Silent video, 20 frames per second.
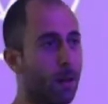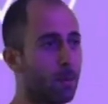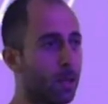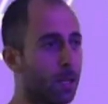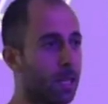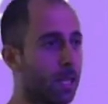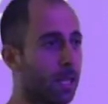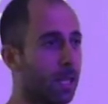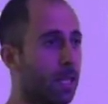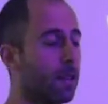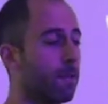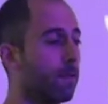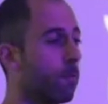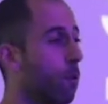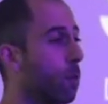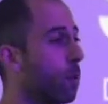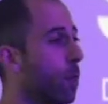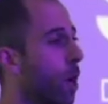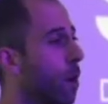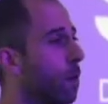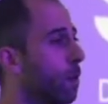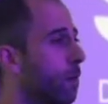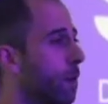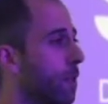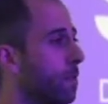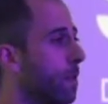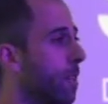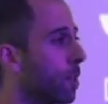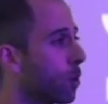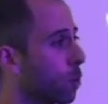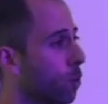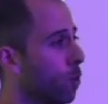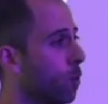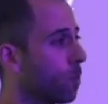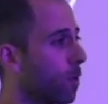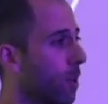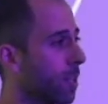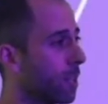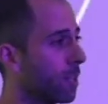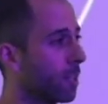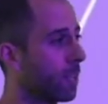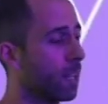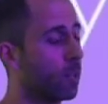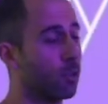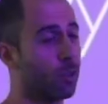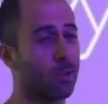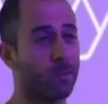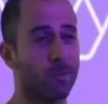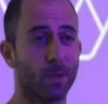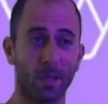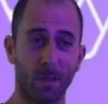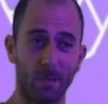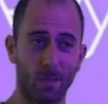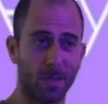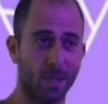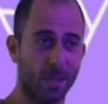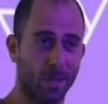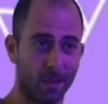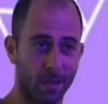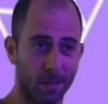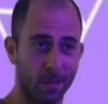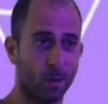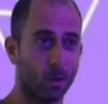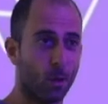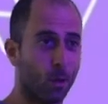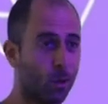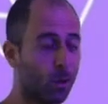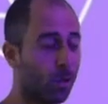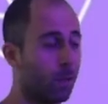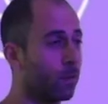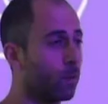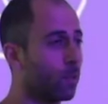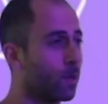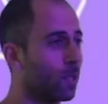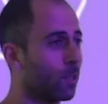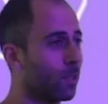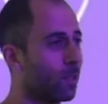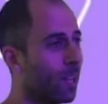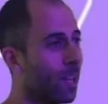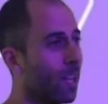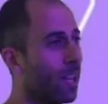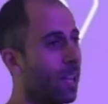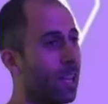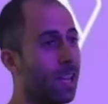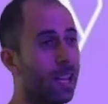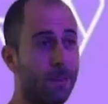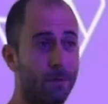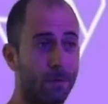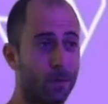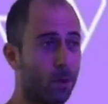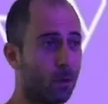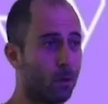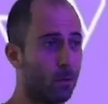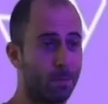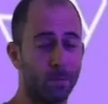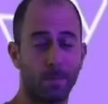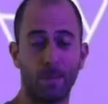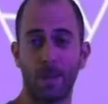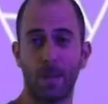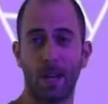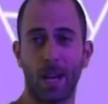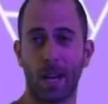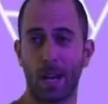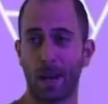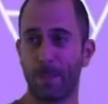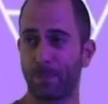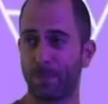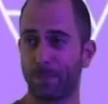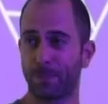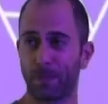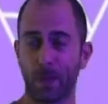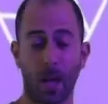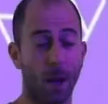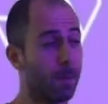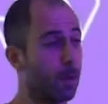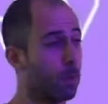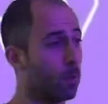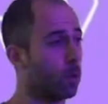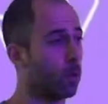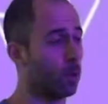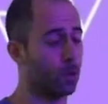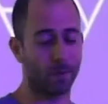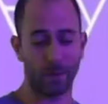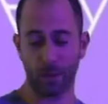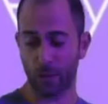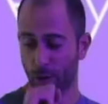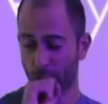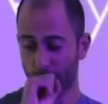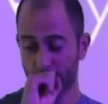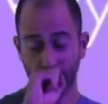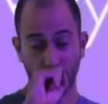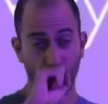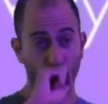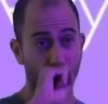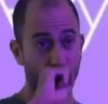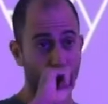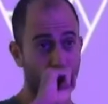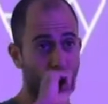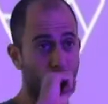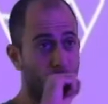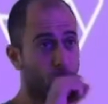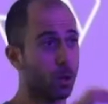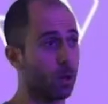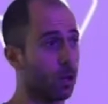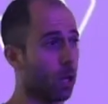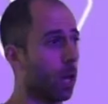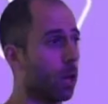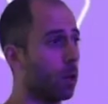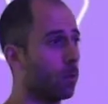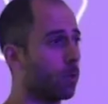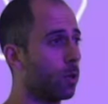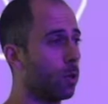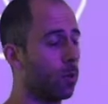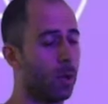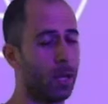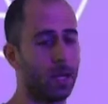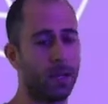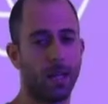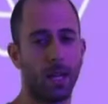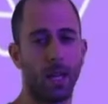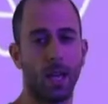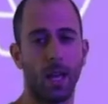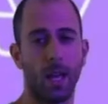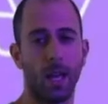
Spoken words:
I'm going to give what will hopefully be a short presentation, but can be longer if you come in with lots of interesting questions, which I hope you will.